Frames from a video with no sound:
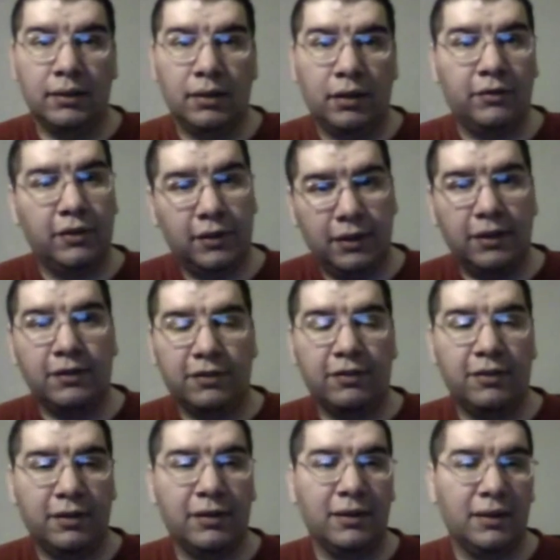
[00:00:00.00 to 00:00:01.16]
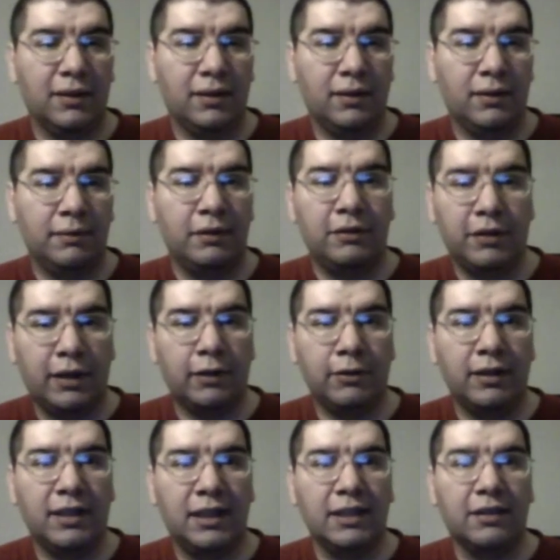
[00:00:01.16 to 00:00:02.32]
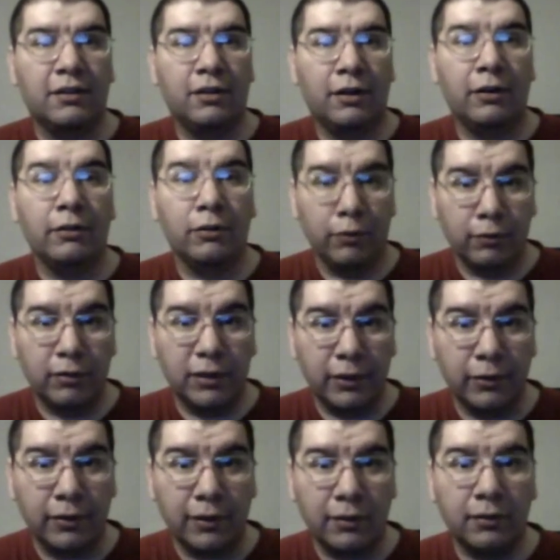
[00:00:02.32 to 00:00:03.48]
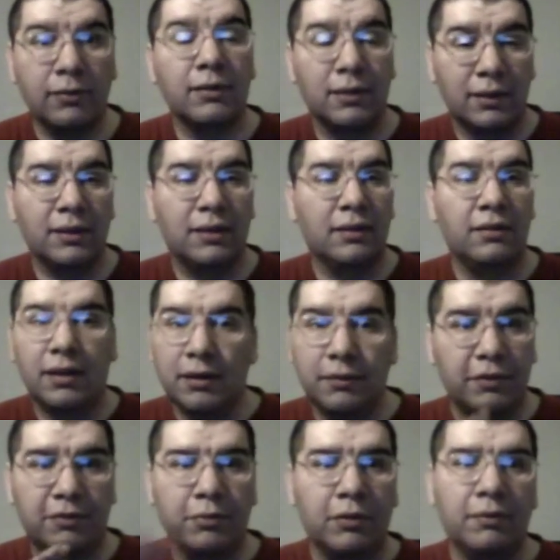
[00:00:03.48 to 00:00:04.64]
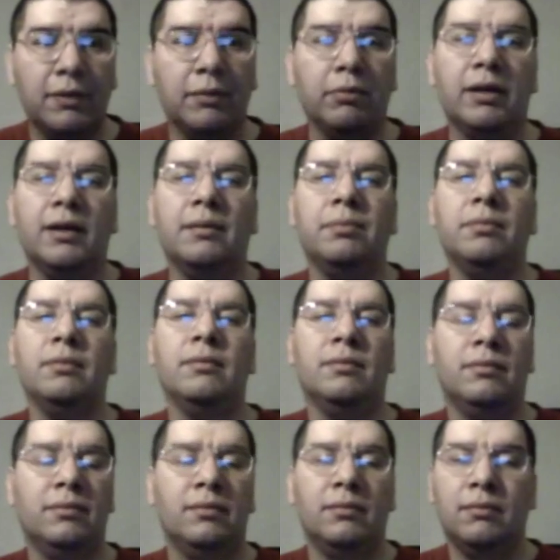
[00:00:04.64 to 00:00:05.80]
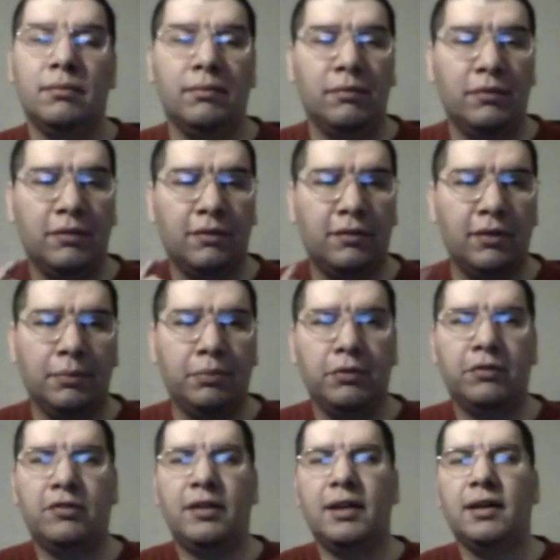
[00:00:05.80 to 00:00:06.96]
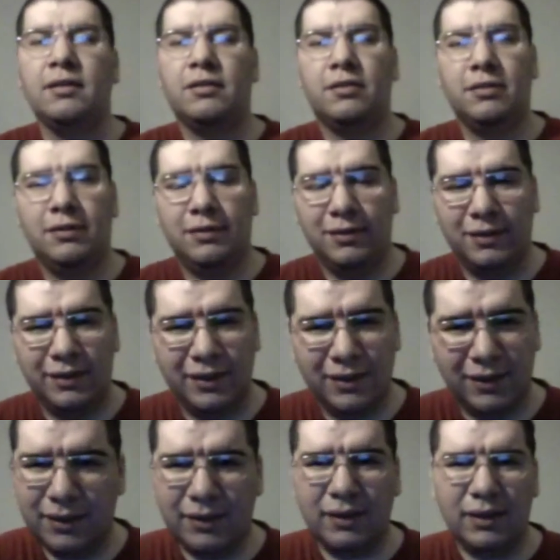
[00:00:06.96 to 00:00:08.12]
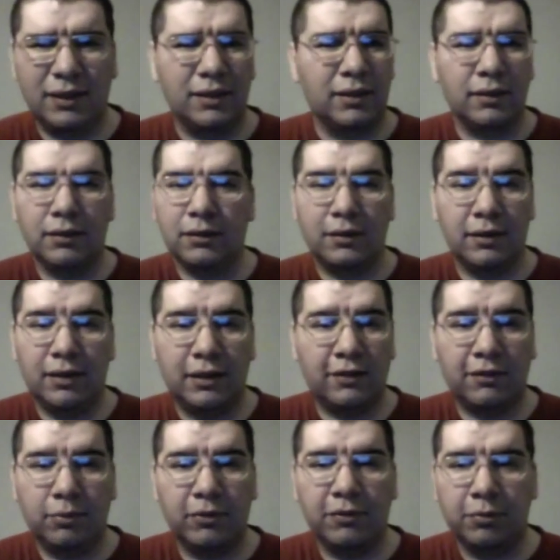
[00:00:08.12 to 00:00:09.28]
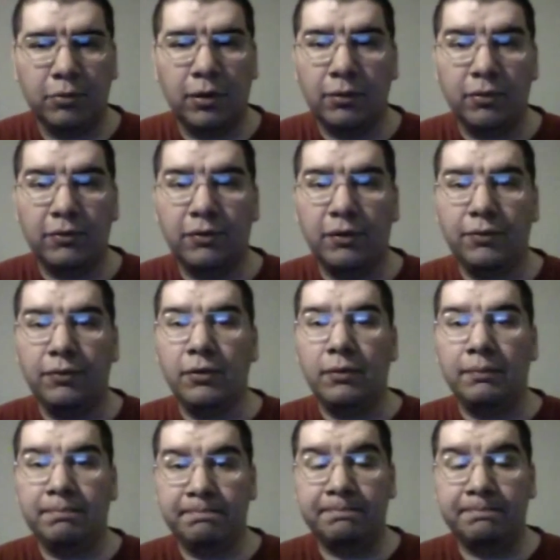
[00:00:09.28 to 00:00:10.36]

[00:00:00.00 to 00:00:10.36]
I'll tell you this, if the daughter didn't get the car earlier though, none of this would have never happened. Simple as that. Yeah, that, that's what's wrong with the film.